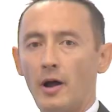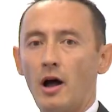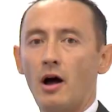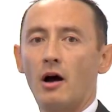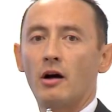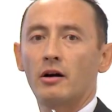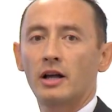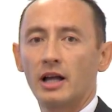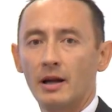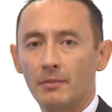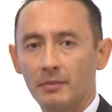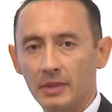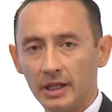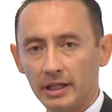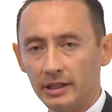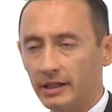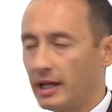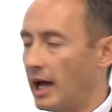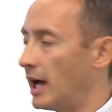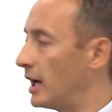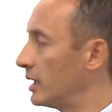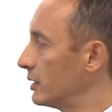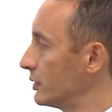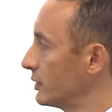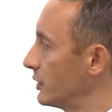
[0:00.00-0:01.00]
our company
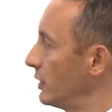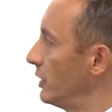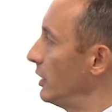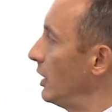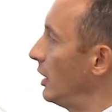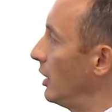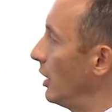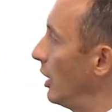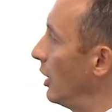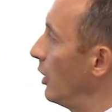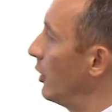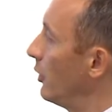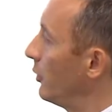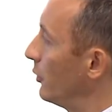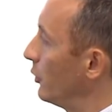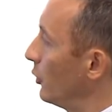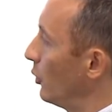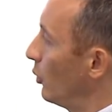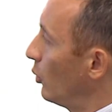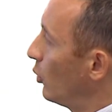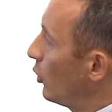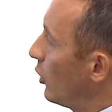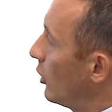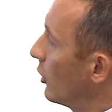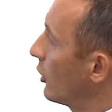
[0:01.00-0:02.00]
does and
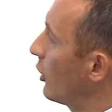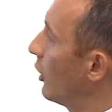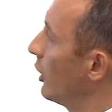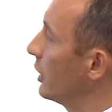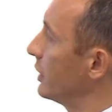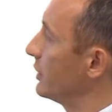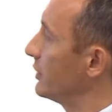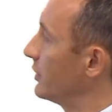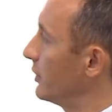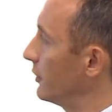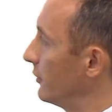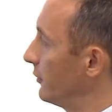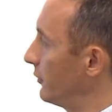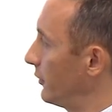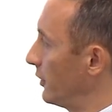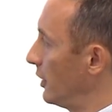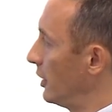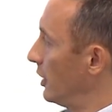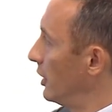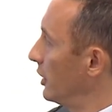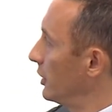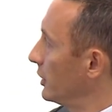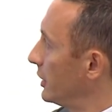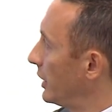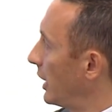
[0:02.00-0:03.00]
what kinds of,
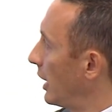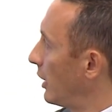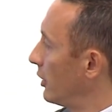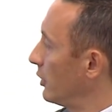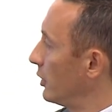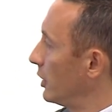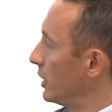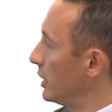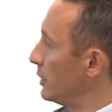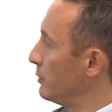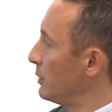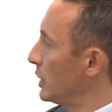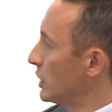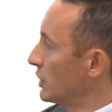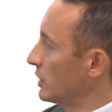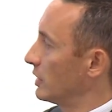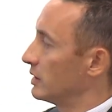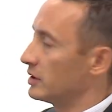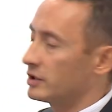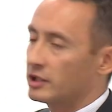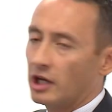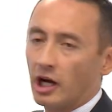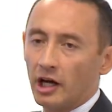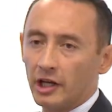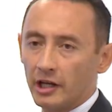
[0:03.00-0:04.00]
you know,
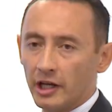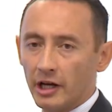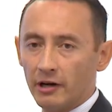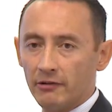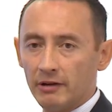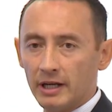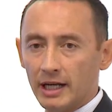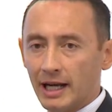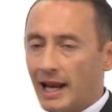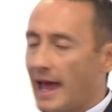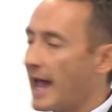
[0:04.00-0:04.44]
emissions are there in